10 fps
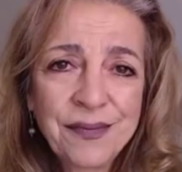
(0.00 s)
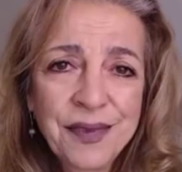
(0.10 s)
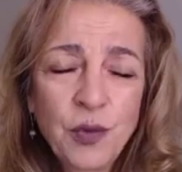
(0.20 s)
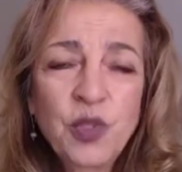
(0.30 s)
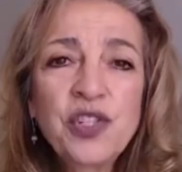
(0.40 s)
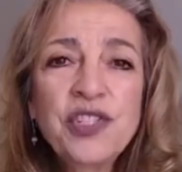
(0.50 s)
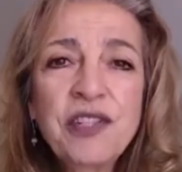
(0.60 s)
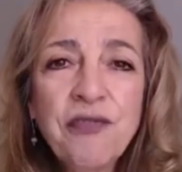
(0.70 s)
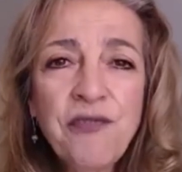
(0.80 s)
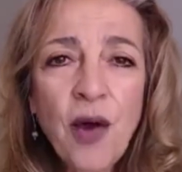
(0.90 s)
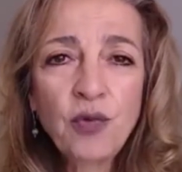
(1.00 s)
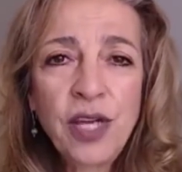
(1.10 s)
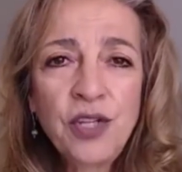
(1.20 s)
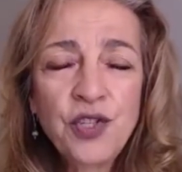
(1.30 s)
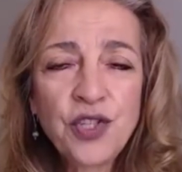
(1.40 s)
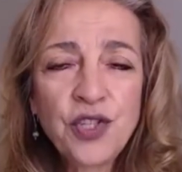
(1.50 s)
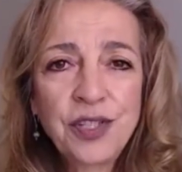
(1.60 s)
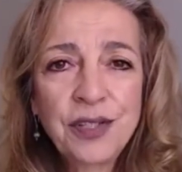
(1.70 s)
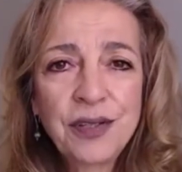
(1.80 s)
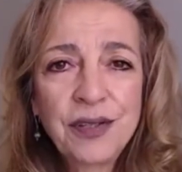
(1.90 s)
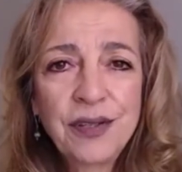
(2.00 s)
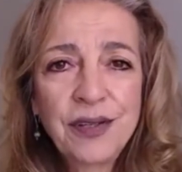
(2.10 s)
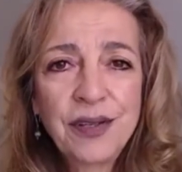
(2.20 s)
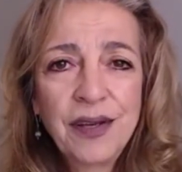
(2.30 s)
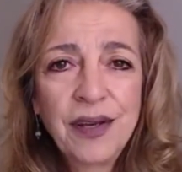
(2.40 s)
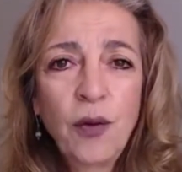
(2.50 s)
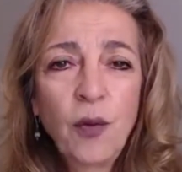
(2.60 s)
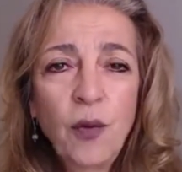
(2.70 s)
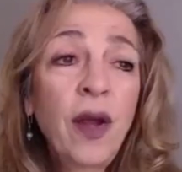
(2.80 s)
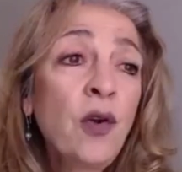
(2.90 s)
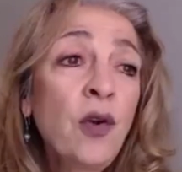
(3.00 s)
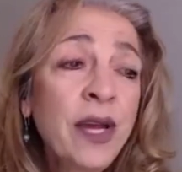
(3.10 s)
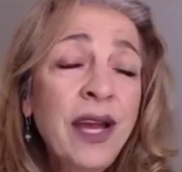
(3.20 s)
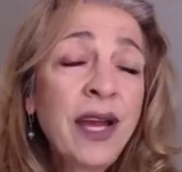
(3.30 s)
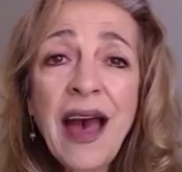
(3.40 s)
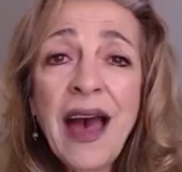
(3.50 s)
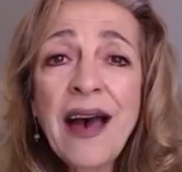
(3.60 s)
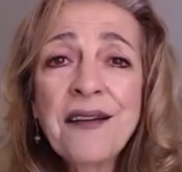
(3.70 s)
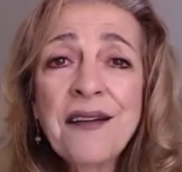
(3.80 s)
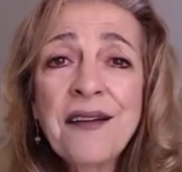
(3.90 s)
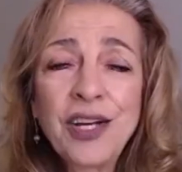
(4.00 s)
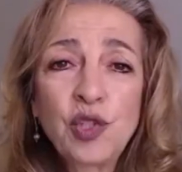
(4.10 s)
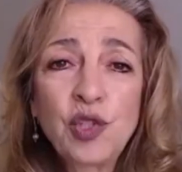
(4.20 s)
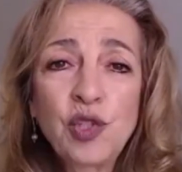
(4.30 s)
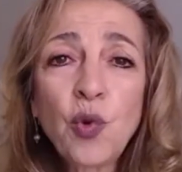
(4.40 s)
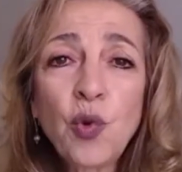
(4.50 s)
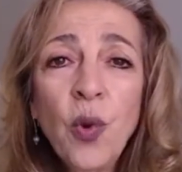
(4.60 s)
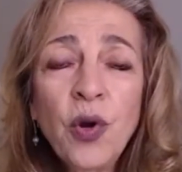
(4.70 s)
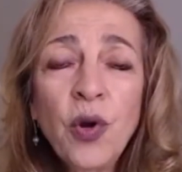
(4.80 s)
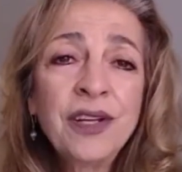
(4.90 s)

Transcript: which is the foundation where we have stored